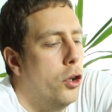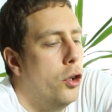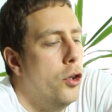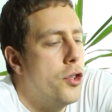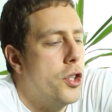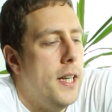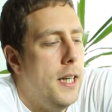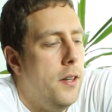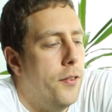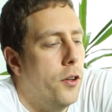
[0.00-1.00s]
Good
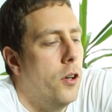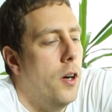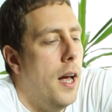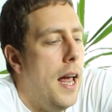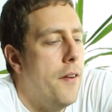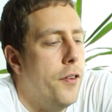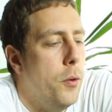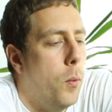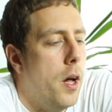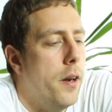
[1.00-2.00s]
Tea for
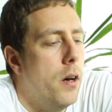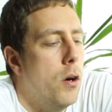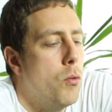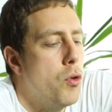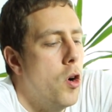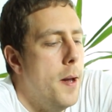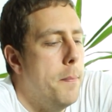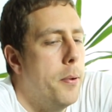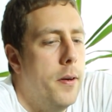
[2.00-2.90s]
Everyone Ripe